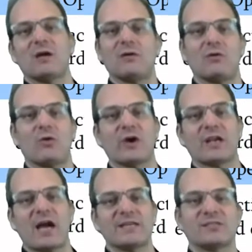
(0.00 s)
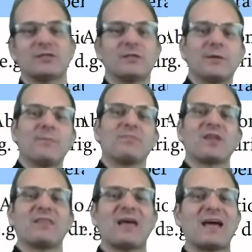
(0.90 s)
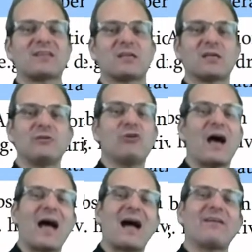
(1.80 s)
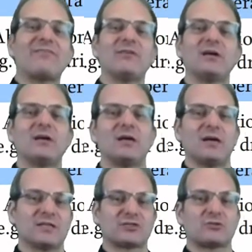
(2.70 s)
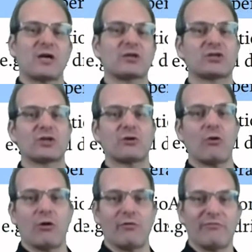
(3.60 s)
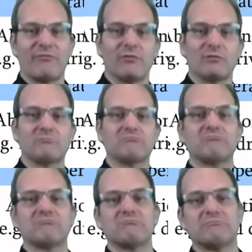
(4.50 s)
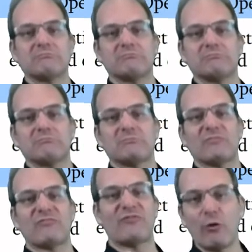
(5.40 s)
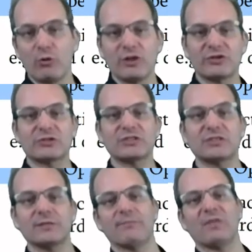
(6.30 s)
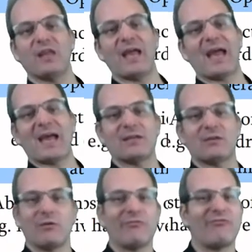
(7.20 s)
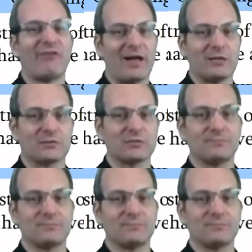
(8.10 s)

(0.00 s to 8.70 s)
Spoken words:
organizer that you have a structure of folders and of files.